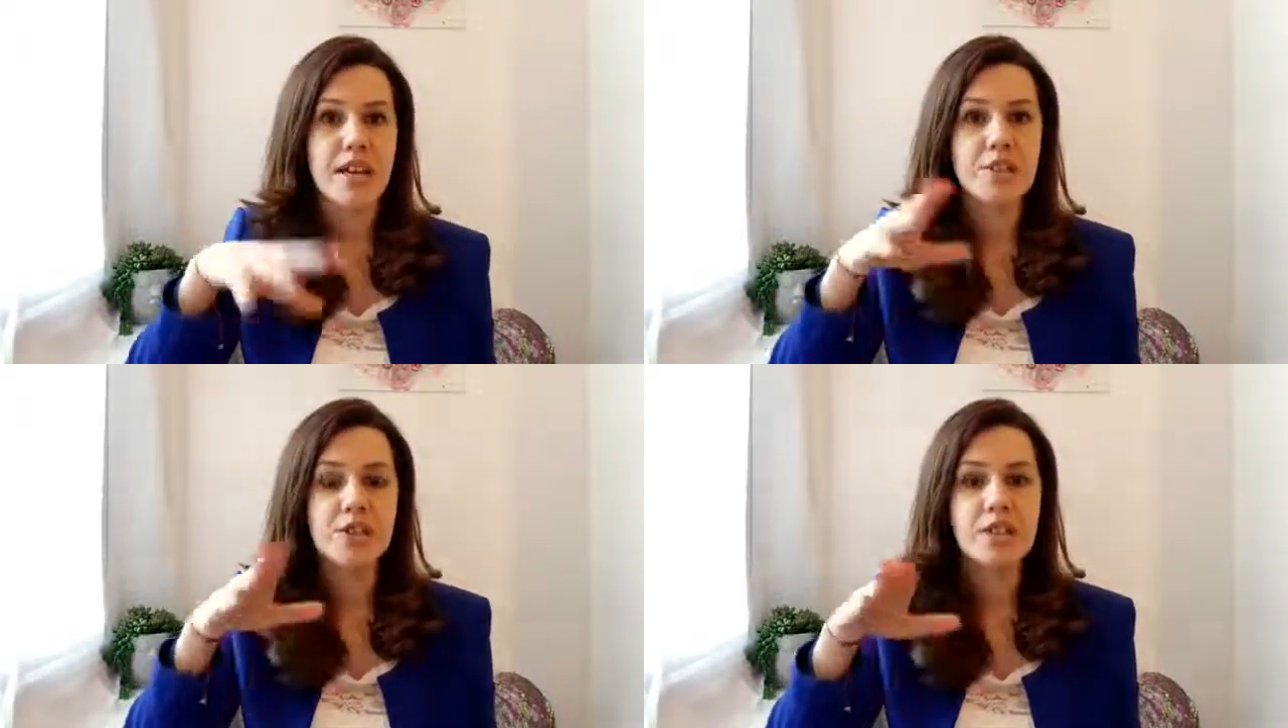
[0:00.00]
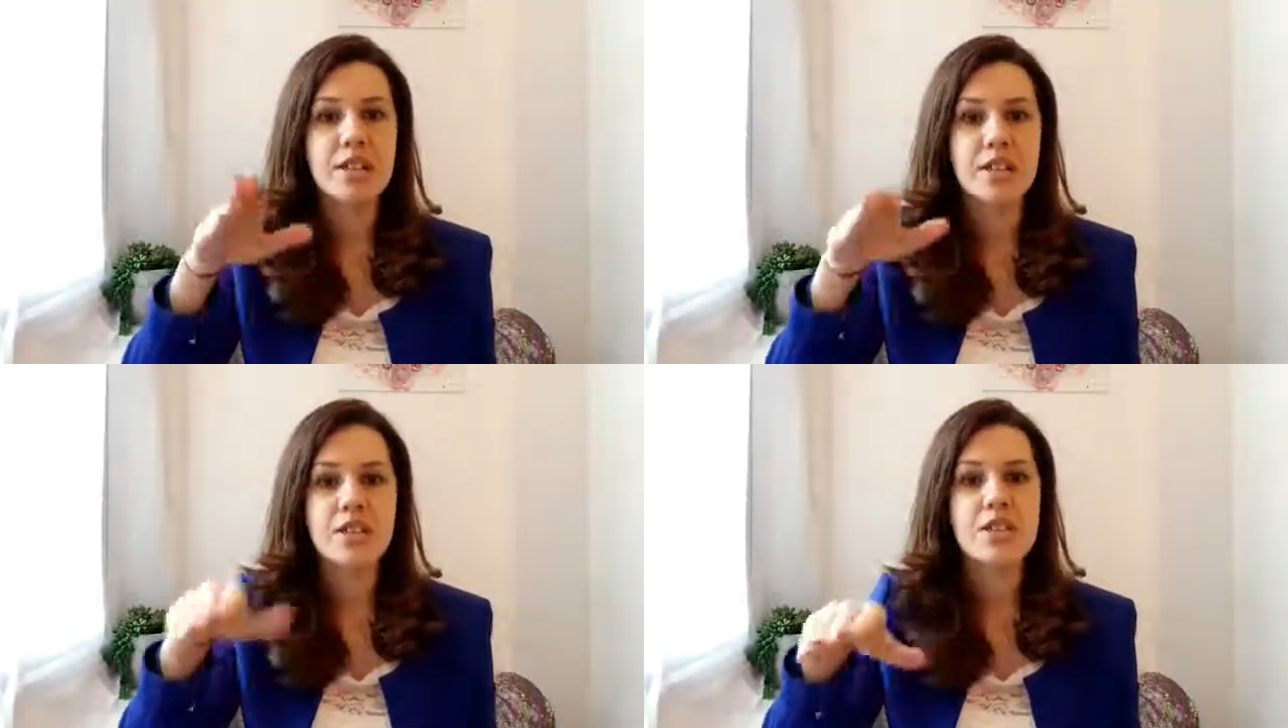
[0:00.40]
and your
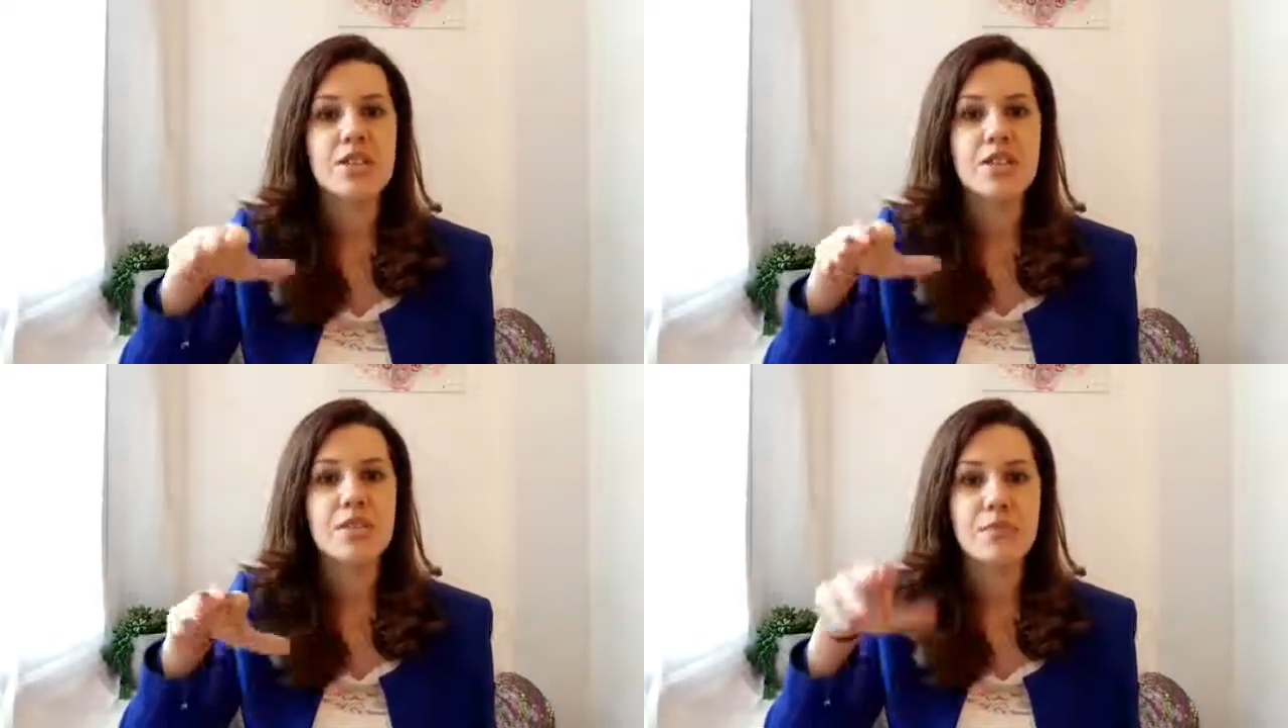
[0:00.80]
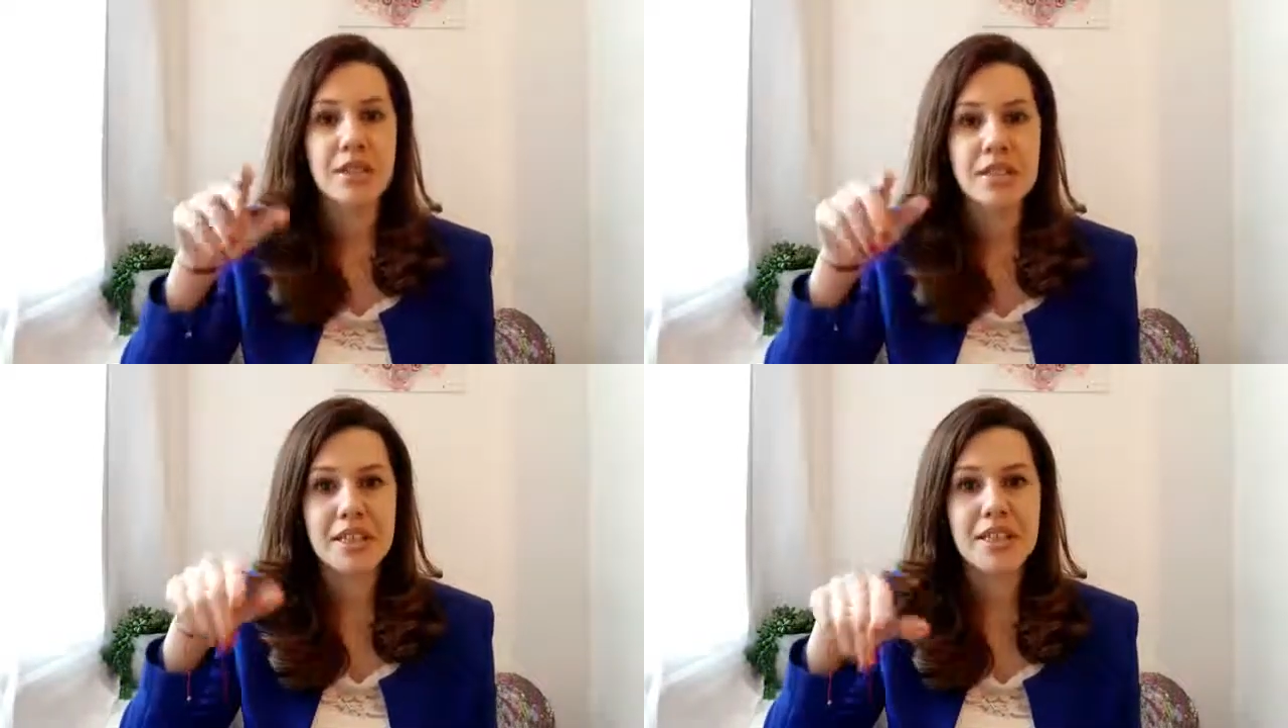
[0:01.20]
intention
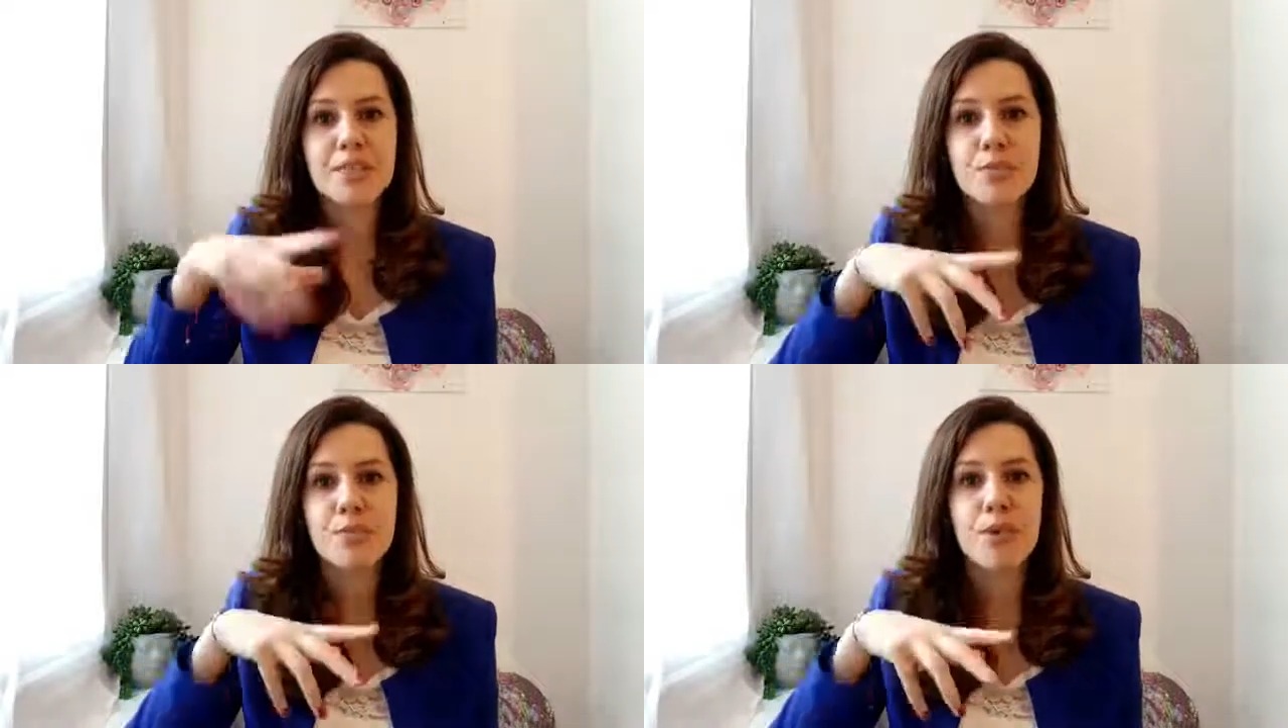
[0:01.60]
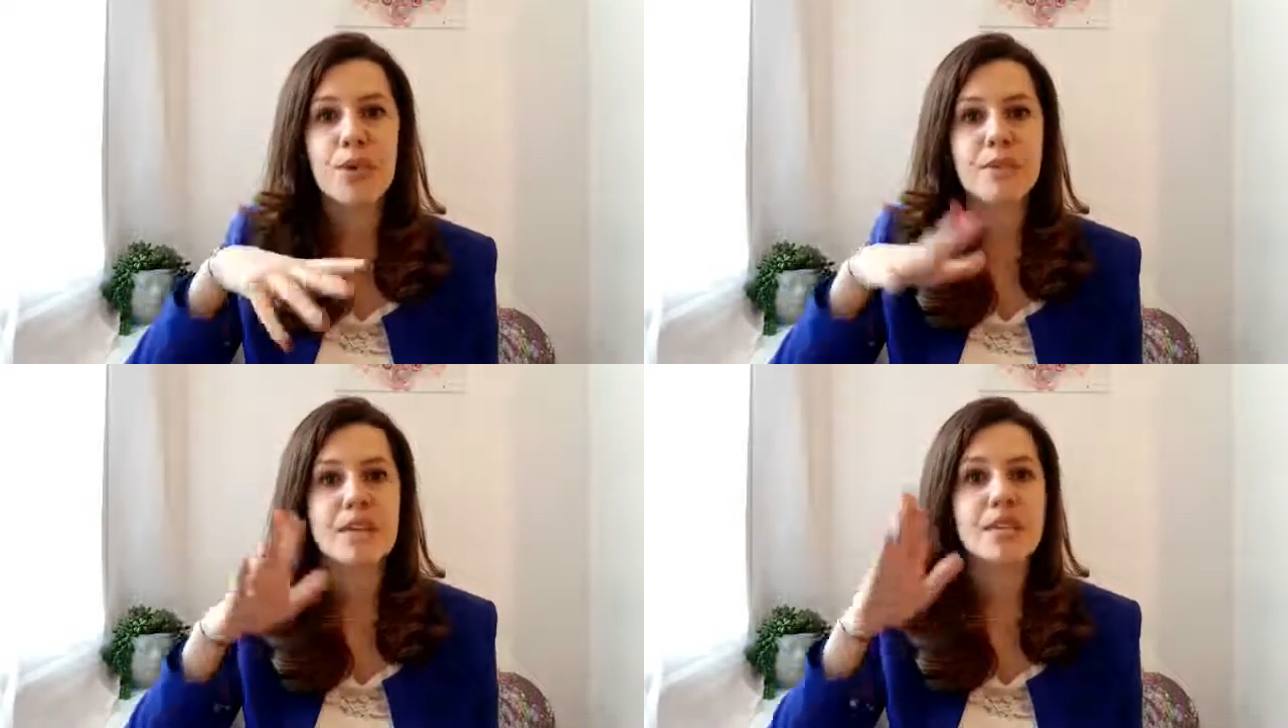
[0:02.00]
by the end of the
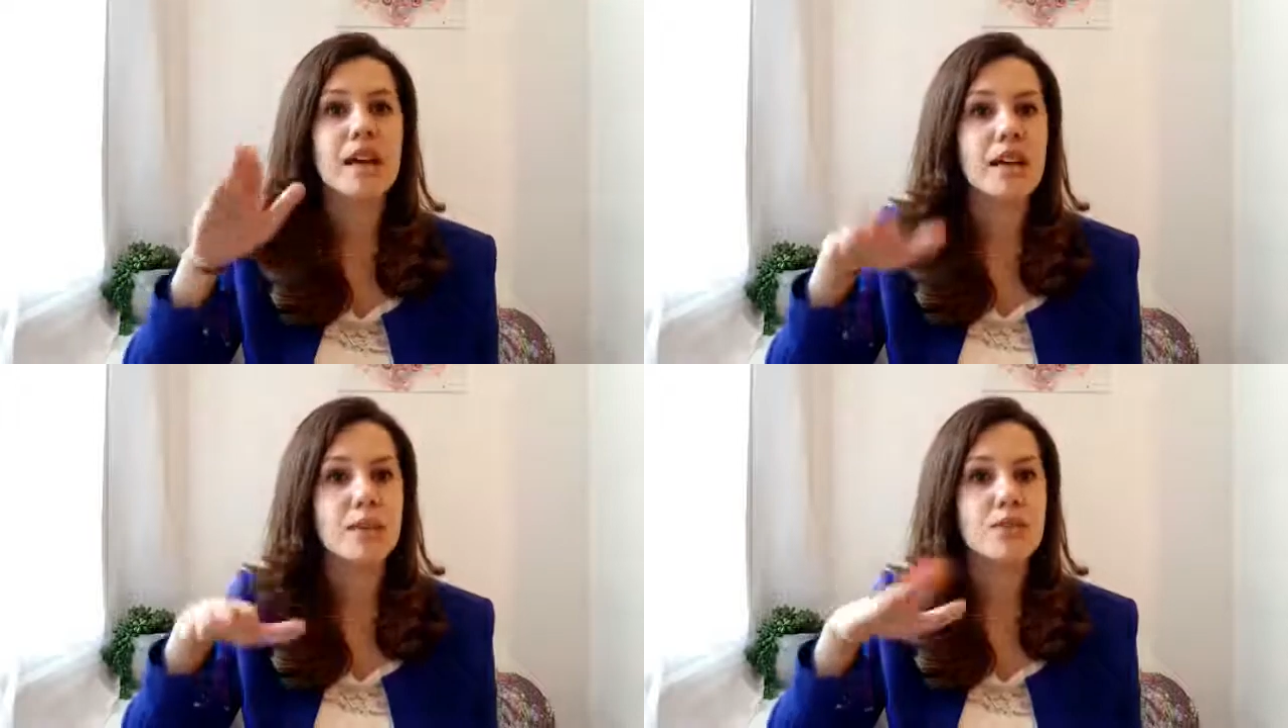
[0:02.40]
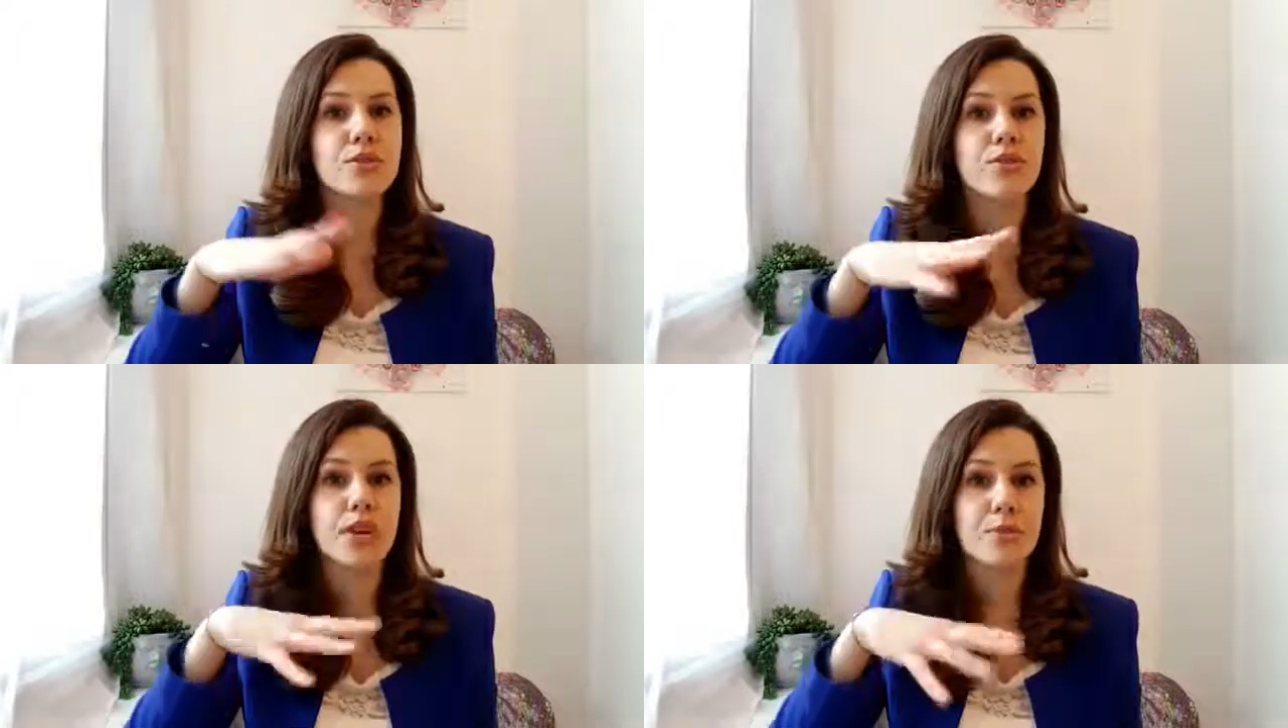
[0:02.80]
program is, I want
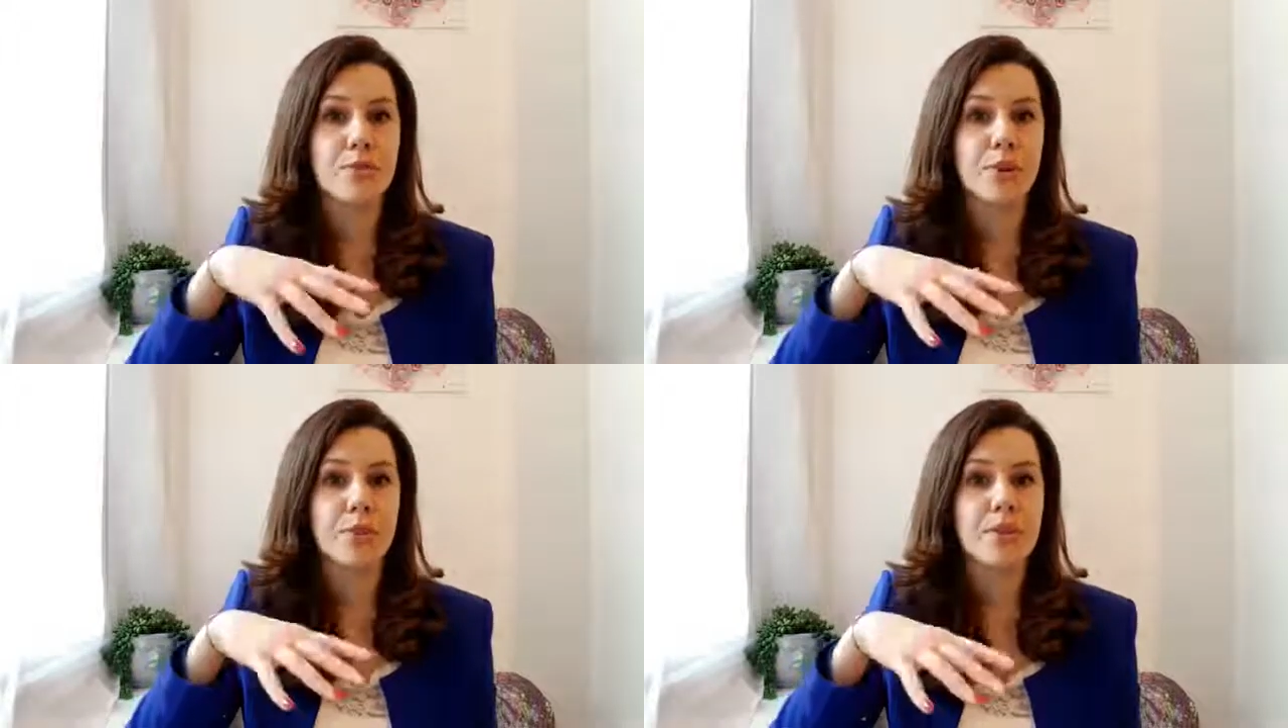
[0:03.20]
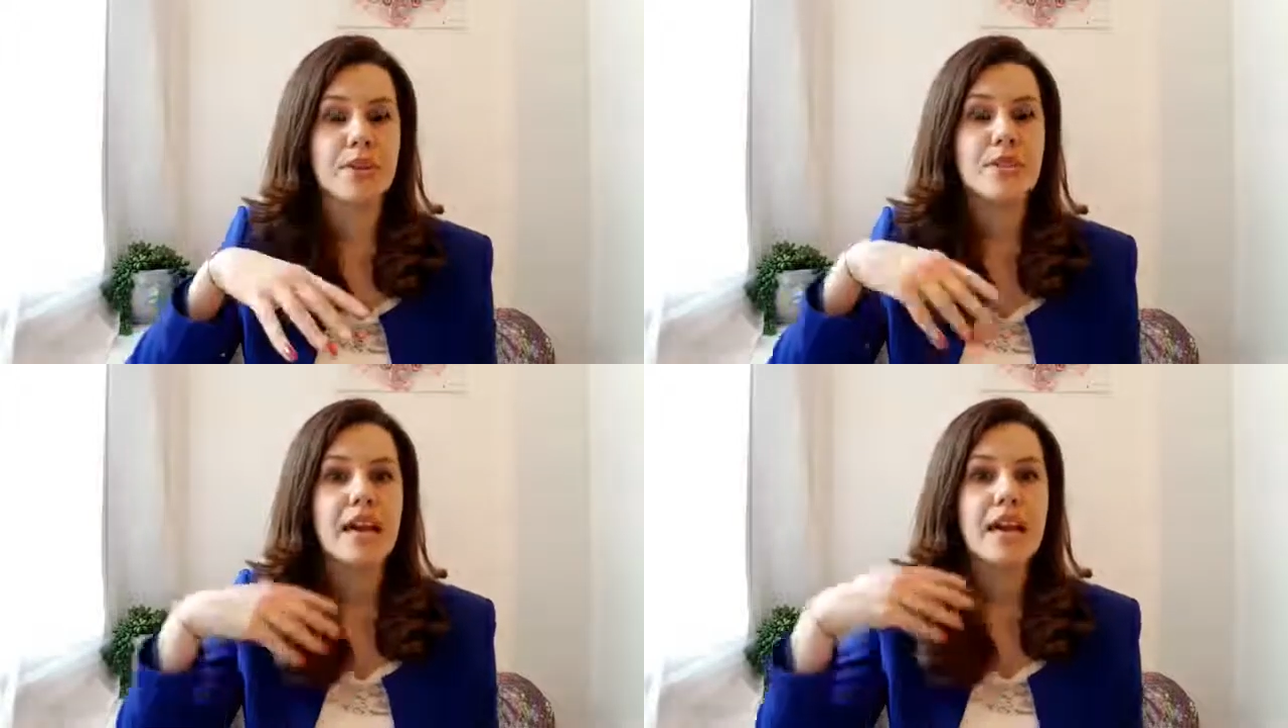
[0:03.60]
to find my purpose.